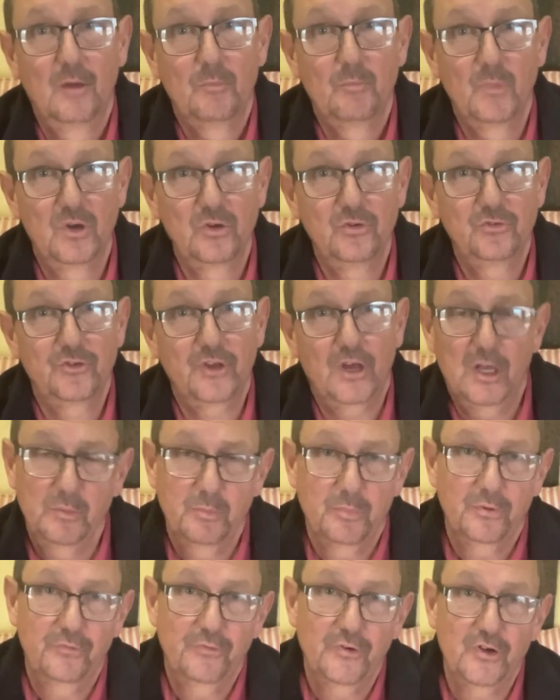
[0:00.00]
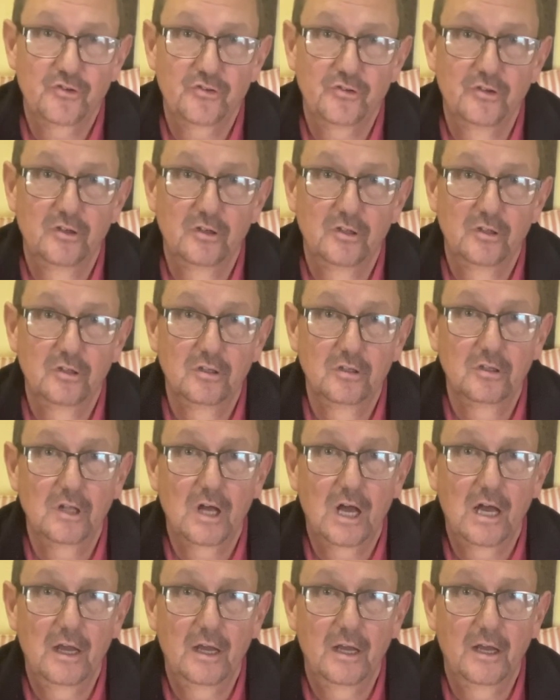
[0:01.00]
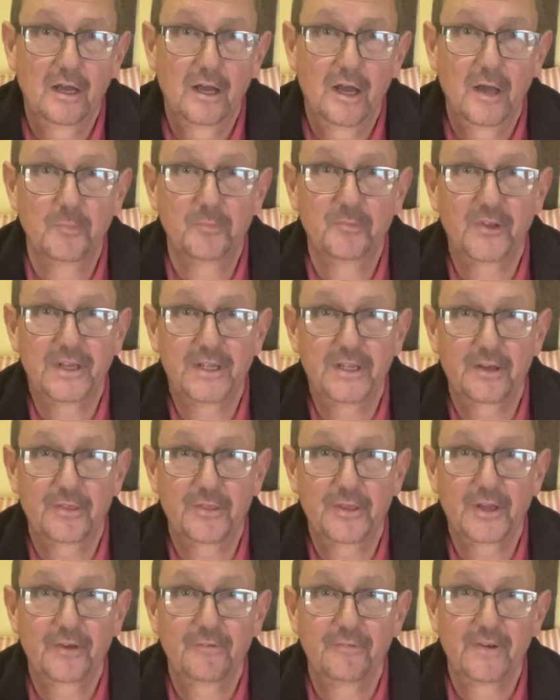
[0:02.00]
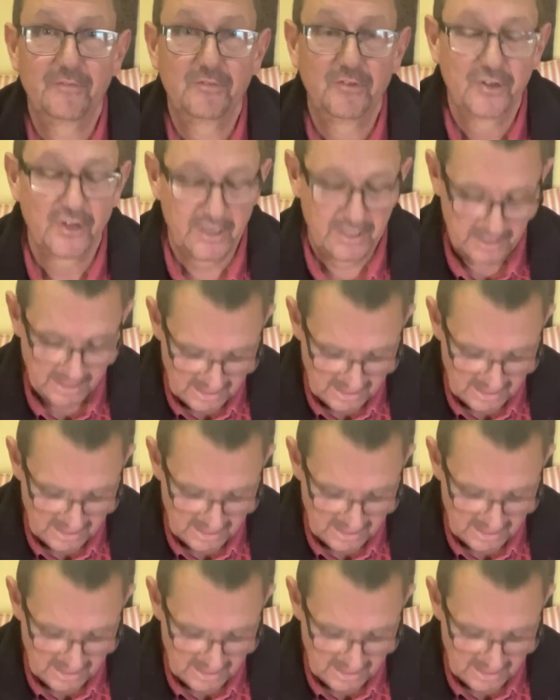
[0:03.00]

most unprofessional update I think I've ever done.